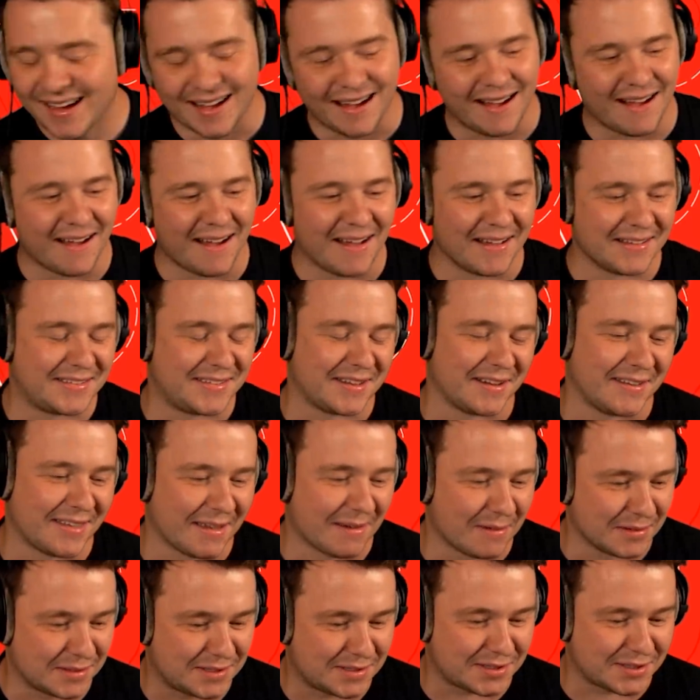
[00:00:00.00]
Oh, dude, that
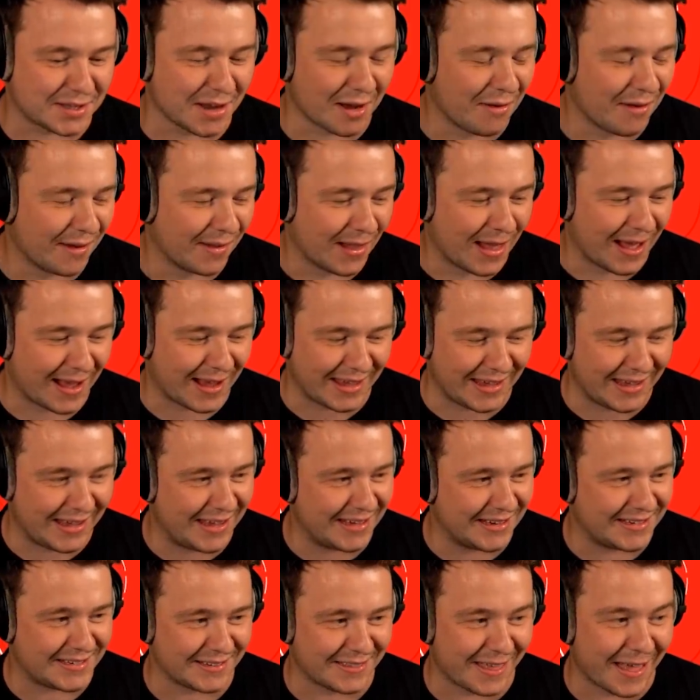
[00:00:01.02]
was so unlucky. He
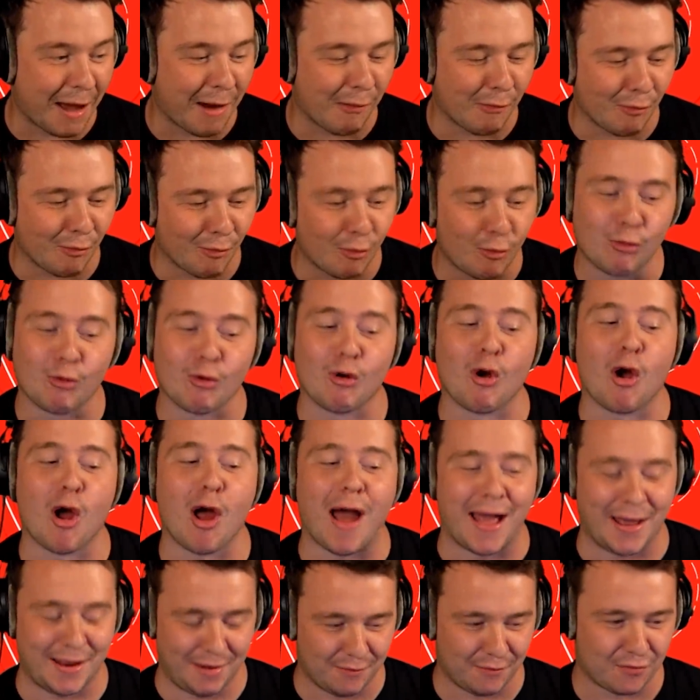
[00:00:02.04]
did that
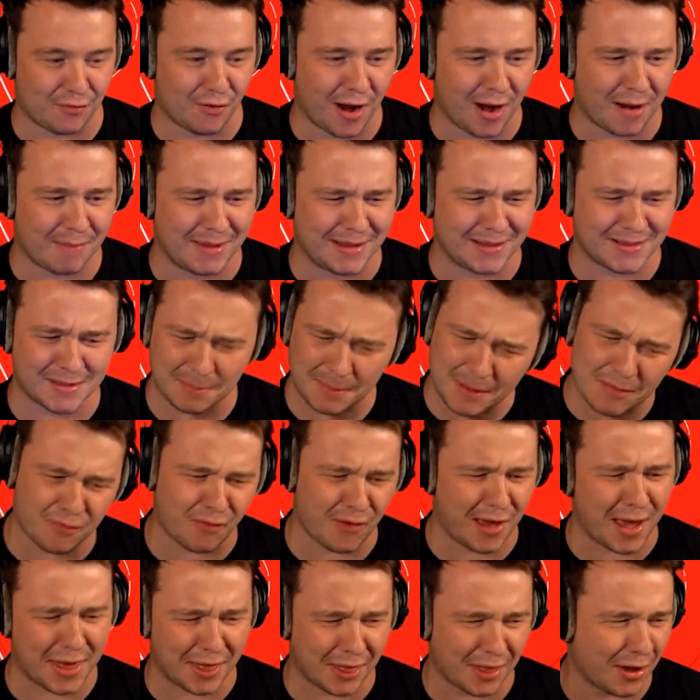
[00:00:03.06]
right in front of me. To be
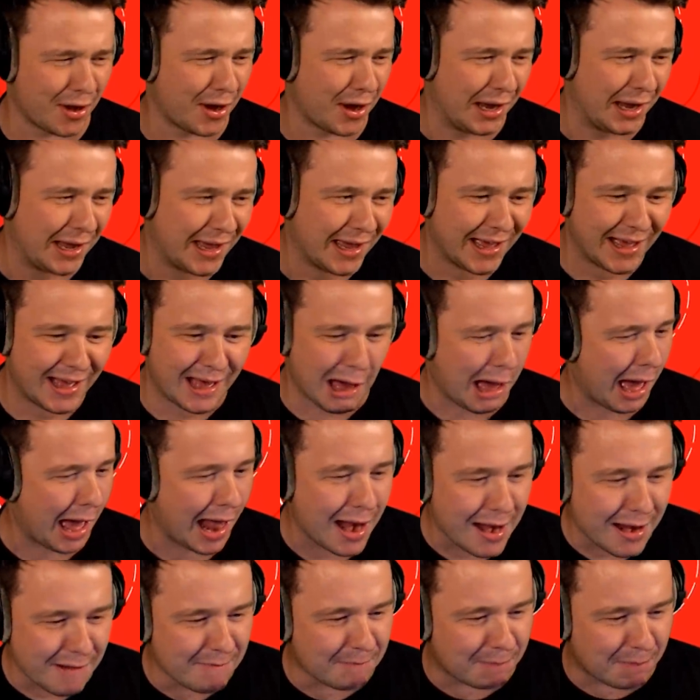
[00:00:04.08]
fair, though, I
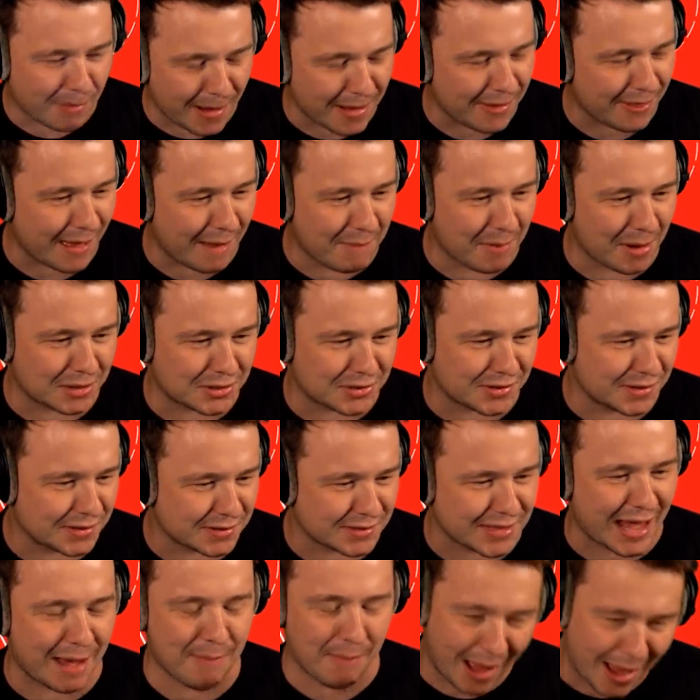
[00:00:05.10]
didn't play that much of this
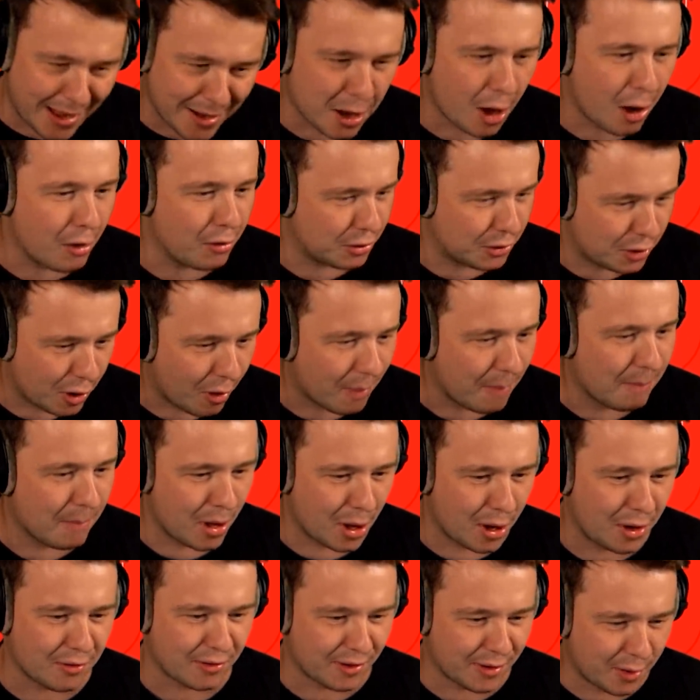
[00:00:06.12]
game. I know you don't murder in